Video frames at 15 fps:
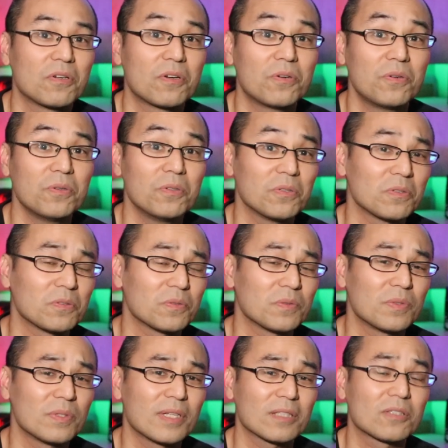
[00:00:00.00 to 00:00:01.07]
Kuhl
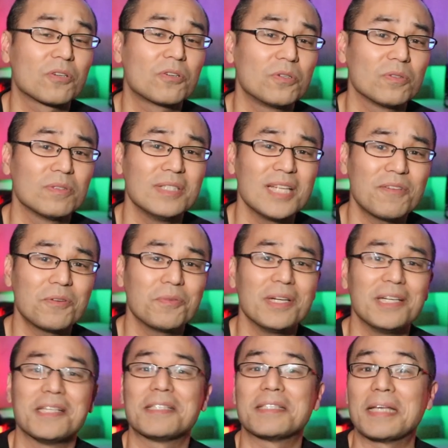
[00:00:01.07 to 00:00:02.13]
never
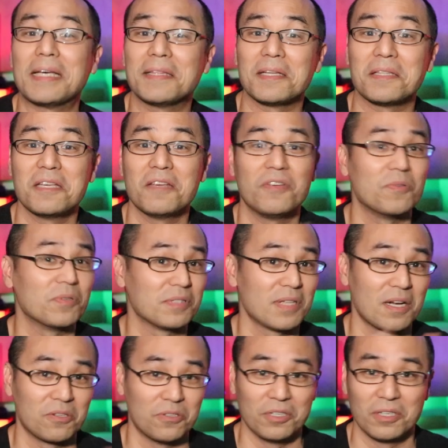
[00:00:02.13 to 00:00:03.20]
really said that TV was
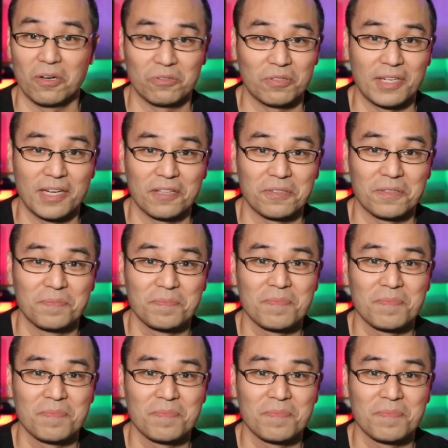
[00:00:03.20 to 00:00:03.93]
not good altogether.